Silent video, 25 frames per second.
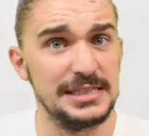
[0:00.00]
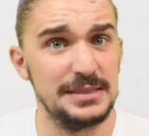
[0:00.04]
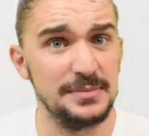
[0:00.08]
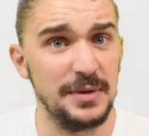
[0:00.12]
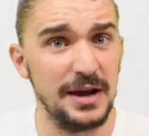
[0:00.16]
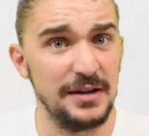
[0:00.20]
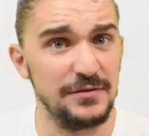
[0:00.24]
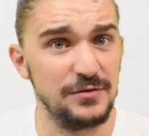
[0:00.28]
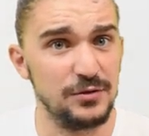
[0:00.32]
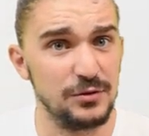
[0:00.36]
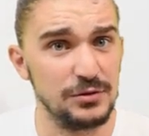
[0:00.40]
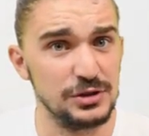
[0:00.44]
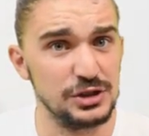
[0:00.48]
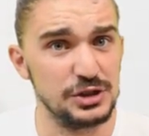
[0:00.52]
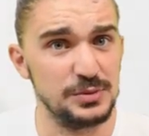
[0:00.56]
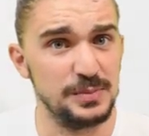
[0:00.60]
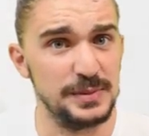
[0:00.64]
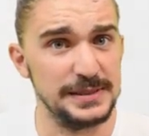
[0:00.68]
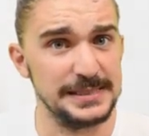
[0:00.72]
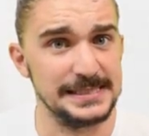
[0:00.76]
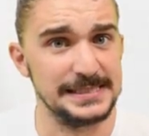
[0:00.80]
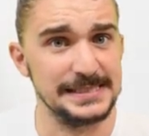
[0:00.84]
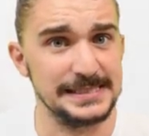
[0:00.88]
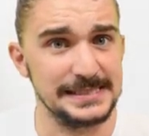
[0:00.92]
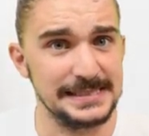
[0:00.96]
semi-forged
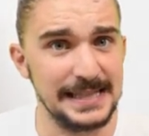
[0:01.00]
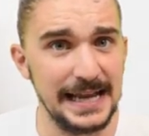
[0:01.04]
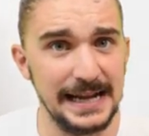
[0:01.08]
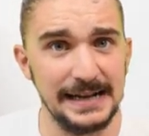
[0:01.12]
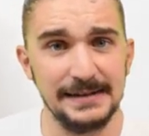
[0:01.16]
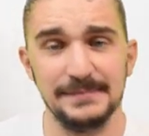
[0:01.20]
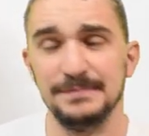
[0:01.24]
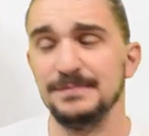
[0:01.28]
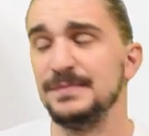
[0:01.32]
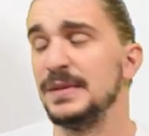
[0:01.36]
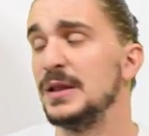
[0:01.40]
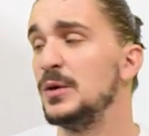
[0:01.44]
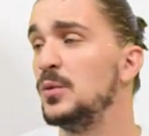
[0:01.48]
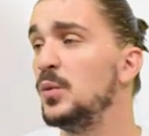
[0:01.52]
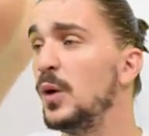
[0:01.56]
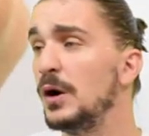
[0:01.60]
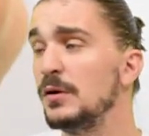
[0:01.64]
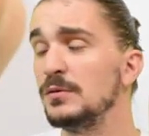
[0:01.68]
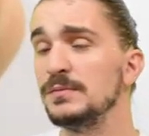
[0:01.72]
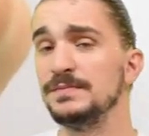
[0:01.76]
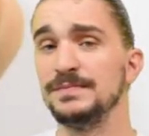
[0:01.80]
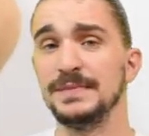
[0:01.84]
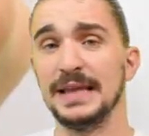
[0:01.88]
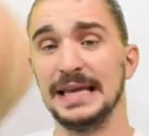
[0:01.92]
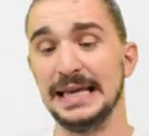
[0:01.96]
pistons then?
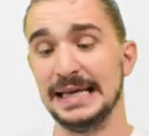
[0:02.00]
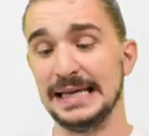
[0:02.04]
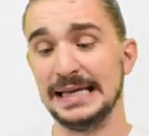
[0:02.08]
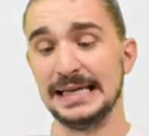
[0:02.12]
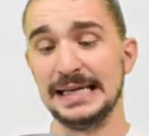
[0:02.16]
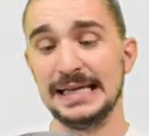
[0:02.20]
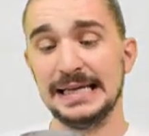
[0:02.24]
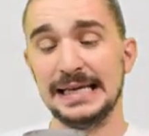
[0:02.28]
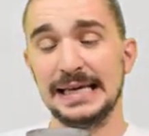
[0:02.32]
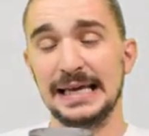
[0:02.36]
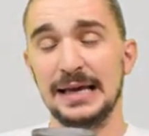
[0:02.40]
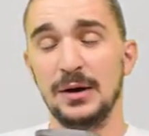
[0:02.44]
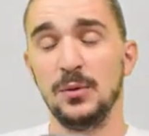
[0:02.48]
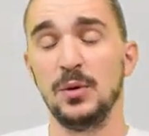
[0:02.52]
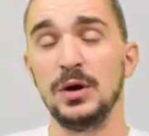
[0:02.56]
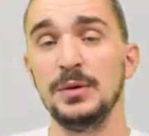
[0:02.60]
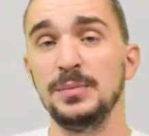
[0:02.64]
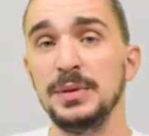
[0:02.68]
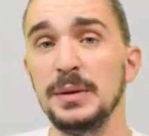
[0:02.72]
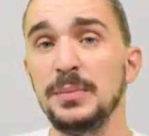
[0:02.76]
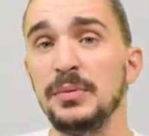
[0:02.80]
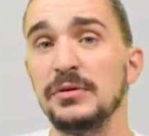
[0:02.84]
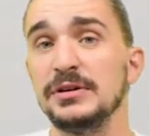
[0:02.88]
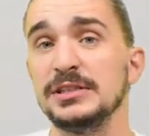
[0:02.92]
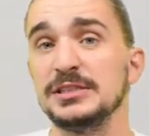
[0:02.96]
Well, when
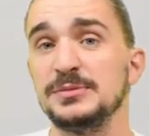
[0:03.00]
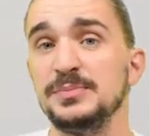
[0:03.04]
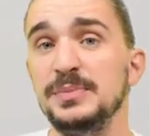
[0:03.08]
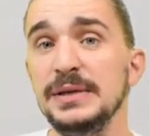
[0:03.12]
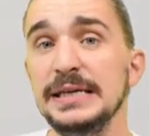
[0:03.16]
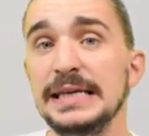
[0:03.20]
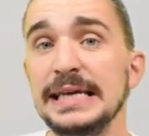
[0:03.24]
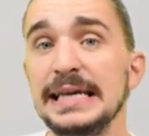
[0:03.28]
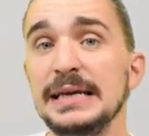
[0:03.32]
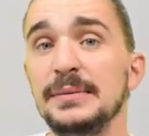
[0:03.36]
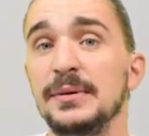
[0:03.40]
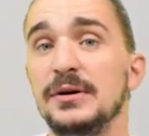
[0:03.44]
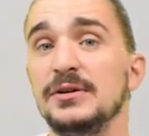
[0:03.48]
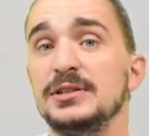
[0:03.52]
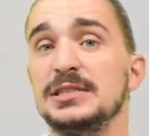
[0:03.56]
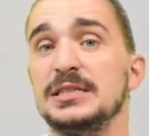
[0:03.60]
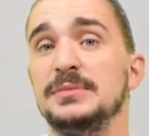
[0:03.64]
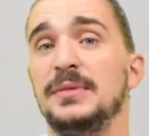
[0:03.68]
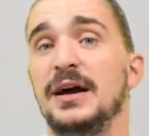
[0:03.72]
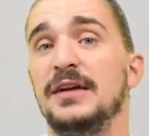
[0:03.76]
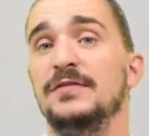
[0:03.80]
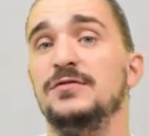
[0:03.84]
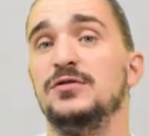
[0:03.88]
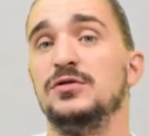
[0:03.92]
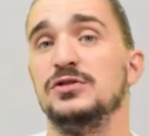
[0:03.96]
people are speaking about
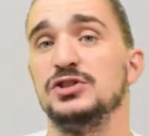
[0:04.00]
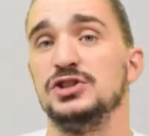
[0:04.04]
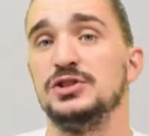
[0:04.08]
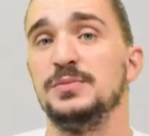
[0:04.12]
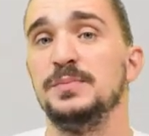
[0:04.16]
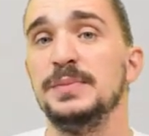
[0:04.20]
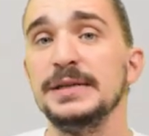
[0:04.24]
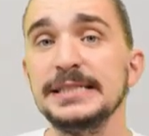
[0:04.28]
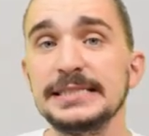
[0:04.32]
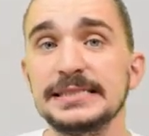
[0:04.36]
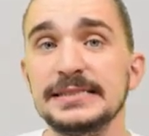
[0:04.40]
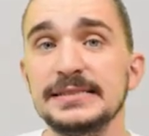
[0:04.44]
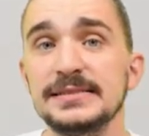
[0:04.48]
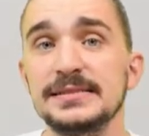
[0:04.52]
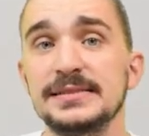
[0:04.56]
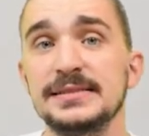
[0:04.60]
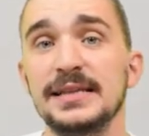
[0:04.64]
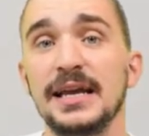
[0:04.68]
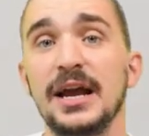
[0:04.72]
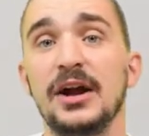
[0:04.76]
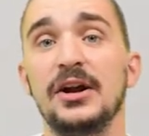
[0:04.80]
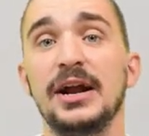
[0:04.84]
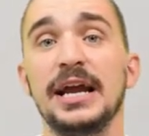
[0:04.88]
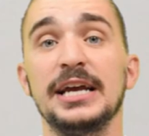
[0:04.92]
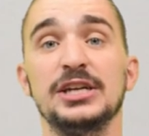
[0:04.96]
semi-forged pistons,
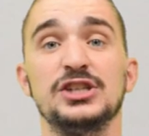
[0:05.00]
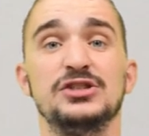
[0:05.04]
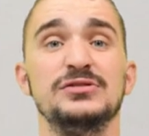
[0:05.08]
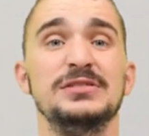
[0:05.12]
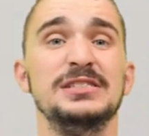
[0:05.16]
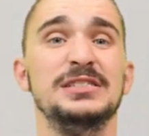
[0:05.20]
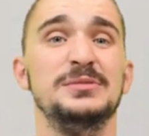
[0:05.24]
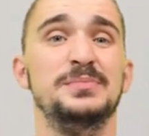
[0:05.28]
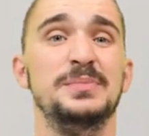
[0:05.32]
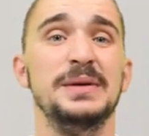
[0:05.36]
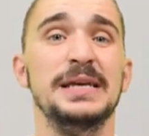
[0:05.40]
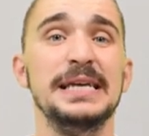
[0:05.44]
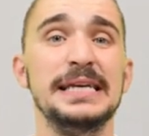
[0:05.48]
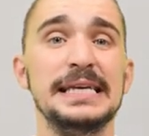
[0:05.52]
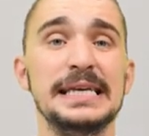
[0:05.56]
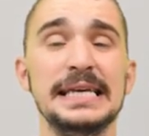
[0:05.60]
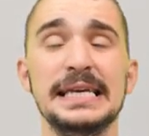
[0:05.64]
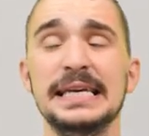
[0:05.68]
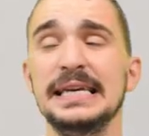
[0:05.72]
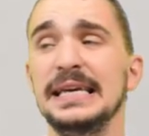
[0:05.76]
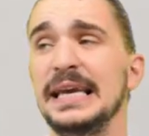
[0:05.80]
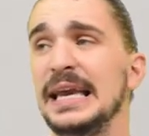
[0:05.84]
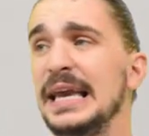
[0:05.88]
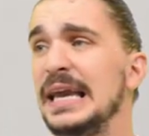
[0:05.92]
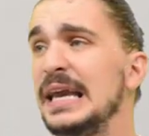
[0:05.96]
they are actually
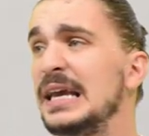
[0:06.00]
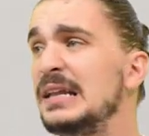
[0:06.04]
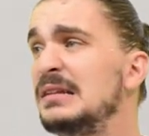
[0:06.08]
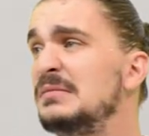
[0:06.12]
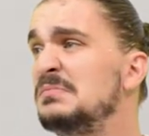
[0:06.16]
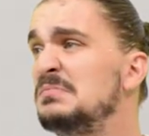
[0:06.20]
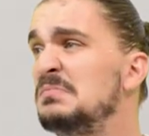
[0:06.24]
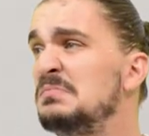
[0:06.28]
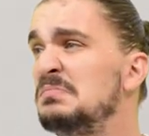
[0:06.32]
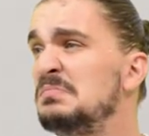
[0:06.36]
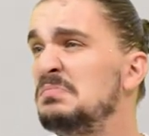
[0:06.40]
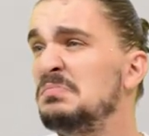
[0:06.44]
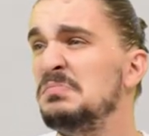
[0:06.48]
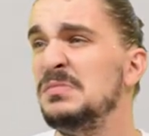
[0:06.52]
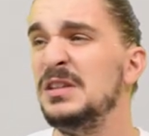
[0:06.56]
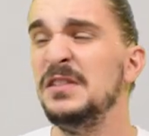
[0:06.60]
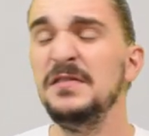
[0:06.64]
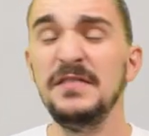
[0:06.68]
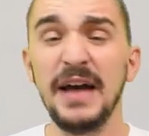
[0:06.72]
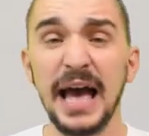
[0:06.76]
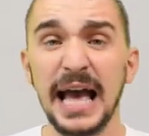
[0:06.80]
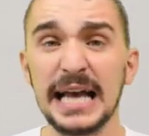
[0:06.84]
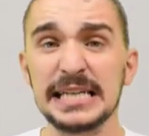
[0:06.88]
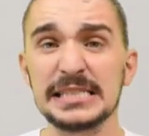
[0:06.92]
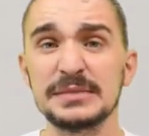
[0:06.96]
speaking, in the
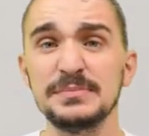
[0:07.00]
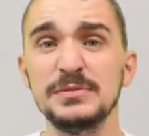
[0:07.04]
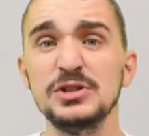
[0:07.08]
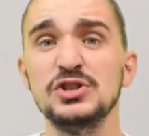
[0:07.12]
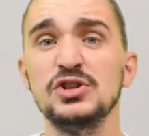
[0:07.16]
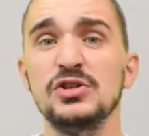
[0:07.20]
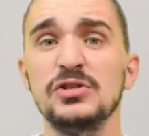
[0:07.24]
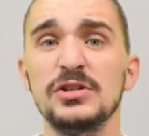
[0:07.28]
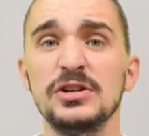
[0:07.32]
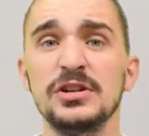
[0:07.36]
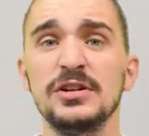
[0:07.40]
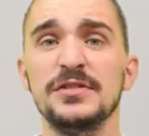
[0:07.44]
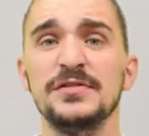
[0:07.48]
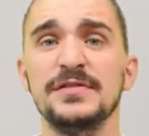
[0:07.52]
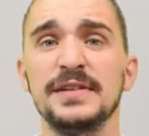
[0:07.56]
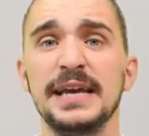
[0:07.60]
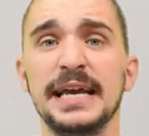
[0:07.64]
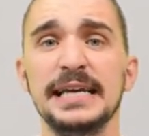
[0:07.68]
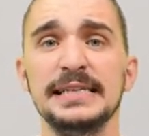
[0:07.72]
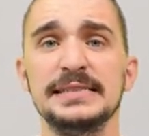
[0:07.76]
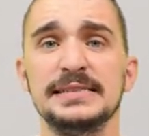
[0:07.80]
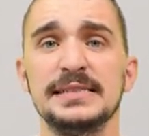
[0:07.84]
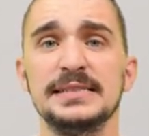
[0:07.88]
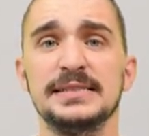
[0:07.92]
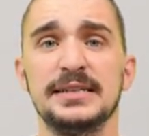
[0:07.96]
vast majority of
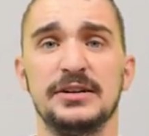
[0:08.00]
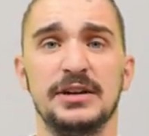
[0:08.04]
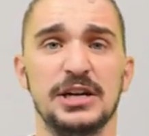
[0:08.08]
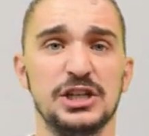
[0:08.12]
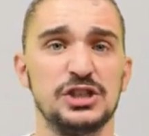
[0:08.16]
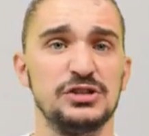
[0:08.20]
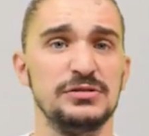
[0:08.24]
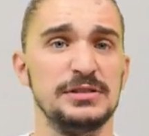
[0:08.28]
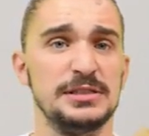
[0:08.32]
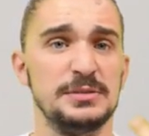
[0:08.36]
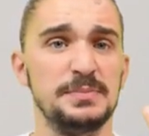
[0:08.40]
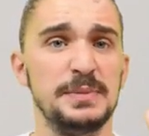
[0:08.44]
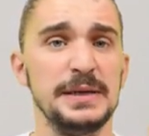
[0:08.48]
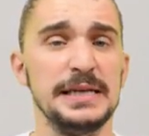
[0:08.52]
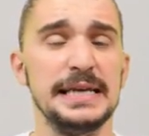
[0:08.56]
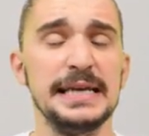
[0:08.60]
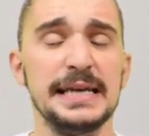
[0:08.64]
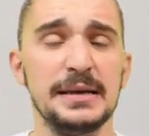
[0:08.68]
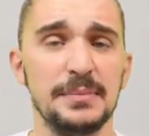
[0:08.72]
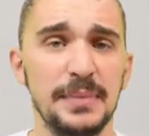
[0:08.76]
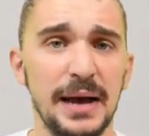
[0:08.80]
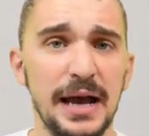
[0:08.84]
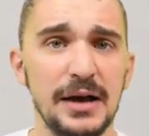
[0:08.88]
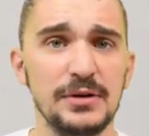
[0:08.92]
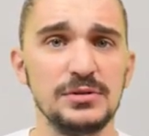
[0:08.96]
cases, they're actually
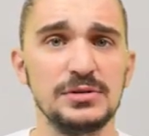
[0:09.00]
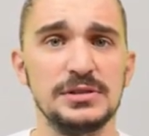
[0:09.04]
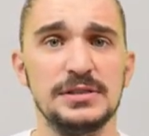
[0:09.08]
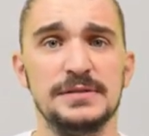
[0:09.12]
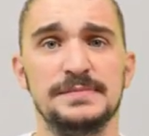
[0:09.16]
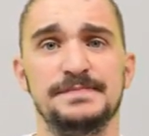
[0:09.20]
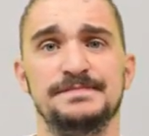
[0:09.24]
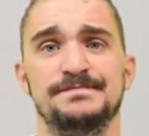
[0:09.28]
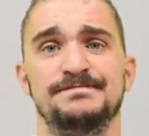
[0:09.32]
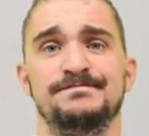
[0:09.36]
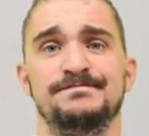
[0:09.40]
speaking about